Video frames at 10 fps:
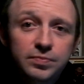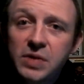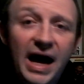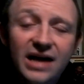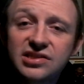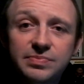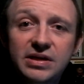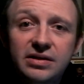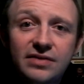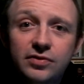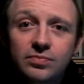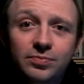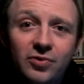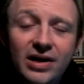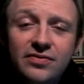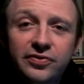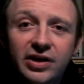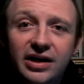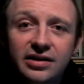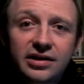has to be given credit for
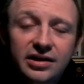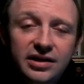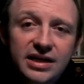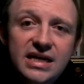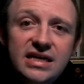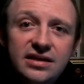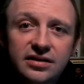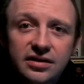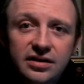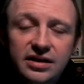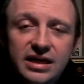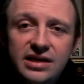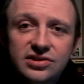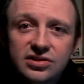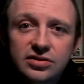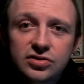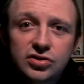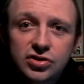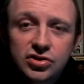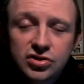that. He is
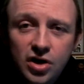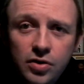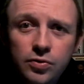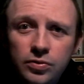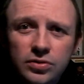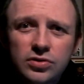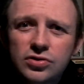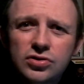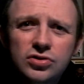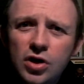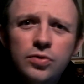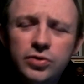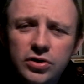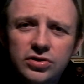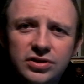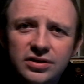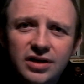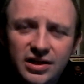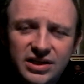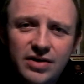so, so good
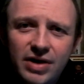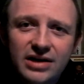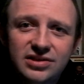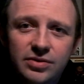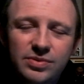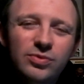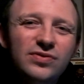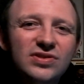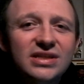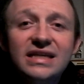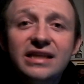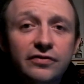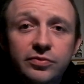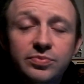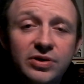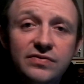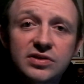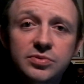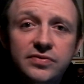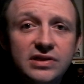a director. I mean, we've seen that from
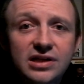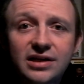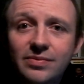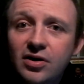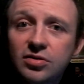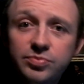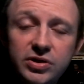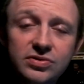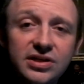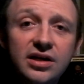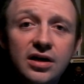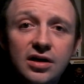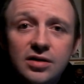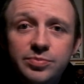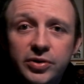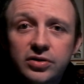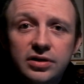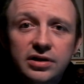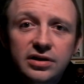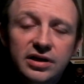previous movies like American Beauty, but
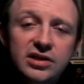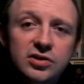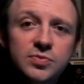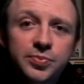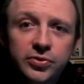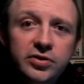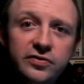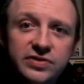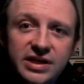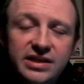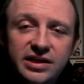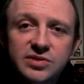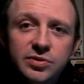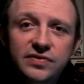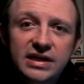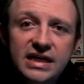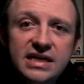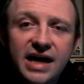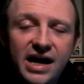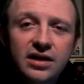he just proves in this movie he
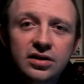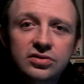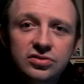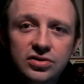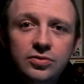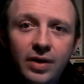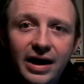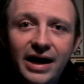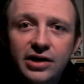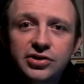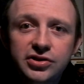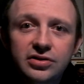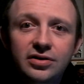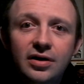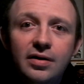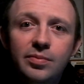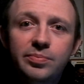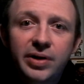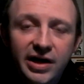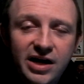can do action
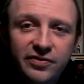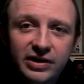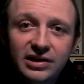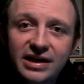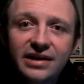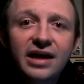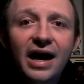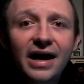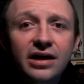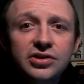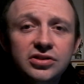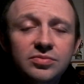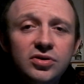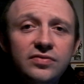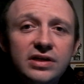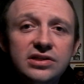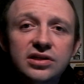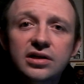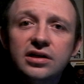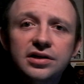perfectly. And the action
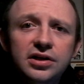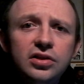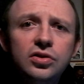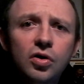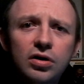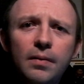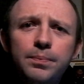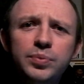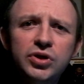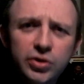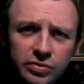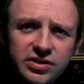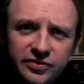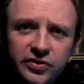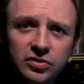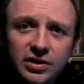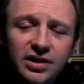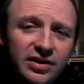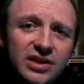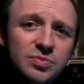movies can look beautiful.
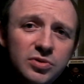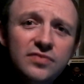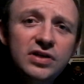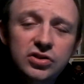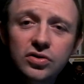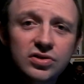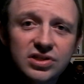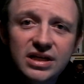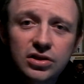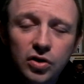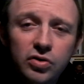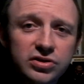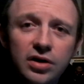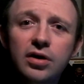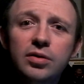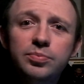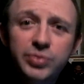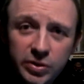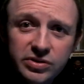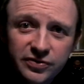And this movie does. It looks
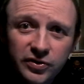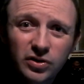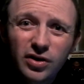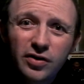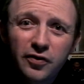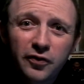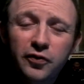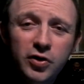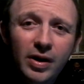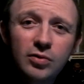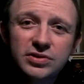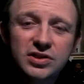beautiful throughout,